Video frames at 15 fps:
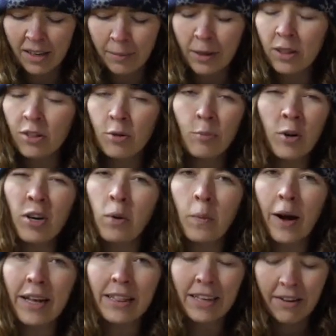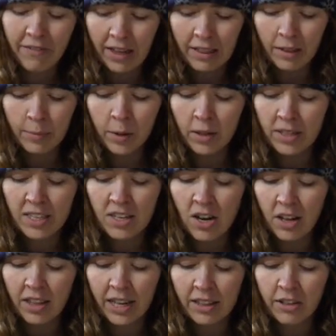I mean, they're pretty widely available. It's
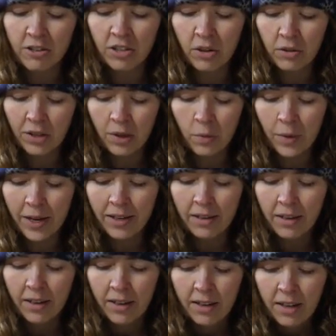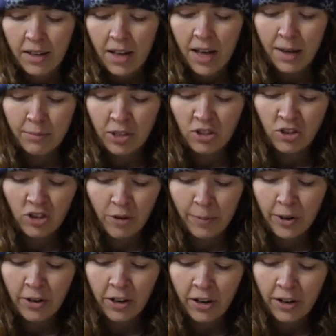not like there's only one um,
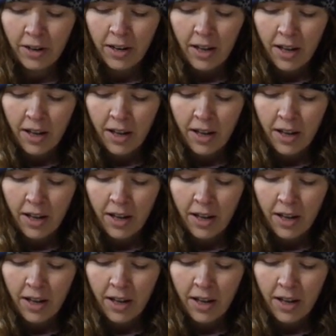distributor.